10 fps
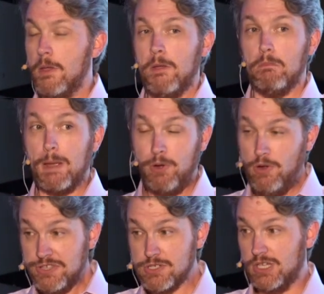My
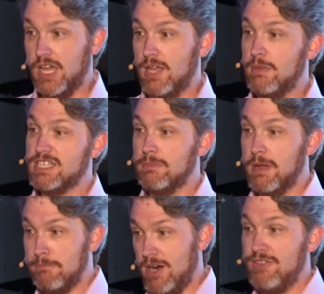personal aim is to
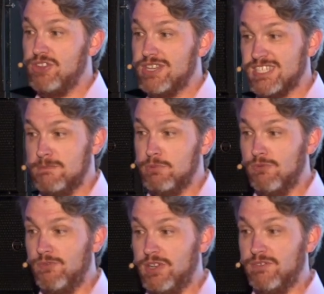make Python as simple
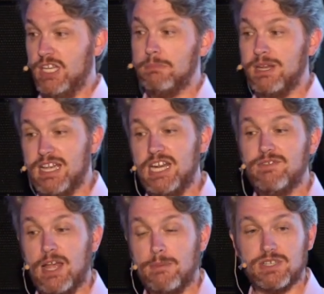for developing native
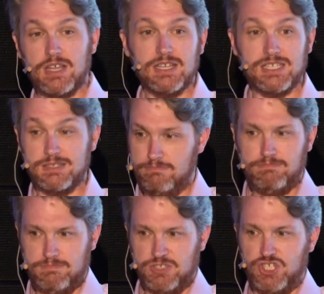apps as
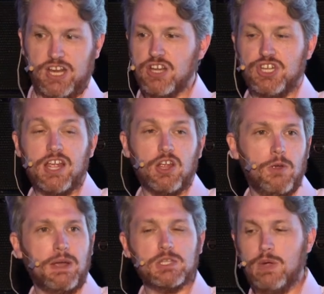Django
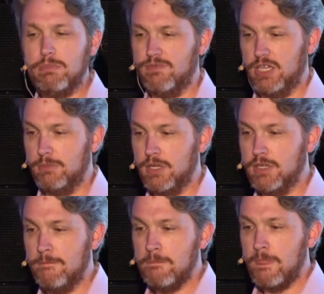makes web development.
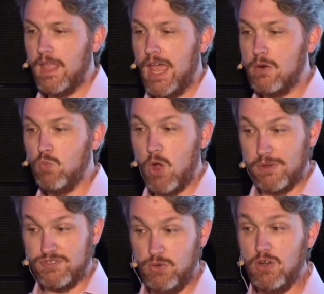And while
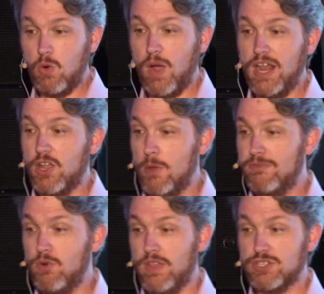we've still got a way to go
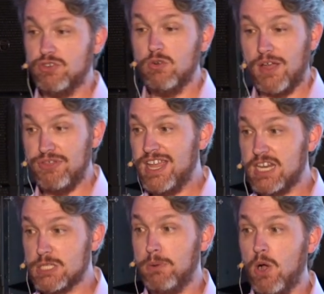before that's true, I think it
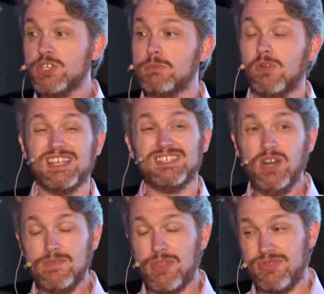is possible. It's not
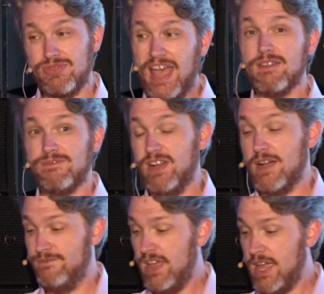even that far
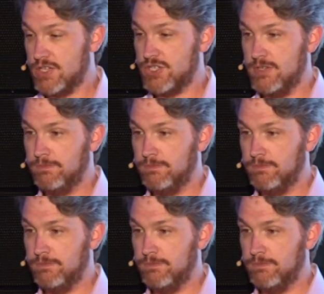fetched.